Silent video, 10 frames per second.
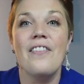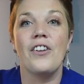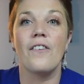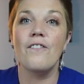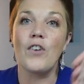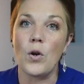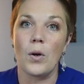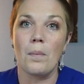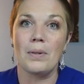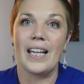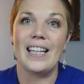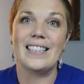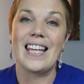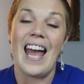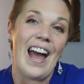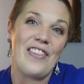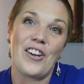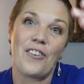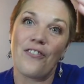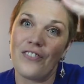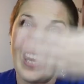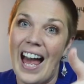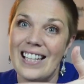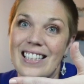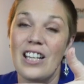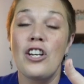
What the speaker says: They're focal planes and they're flat.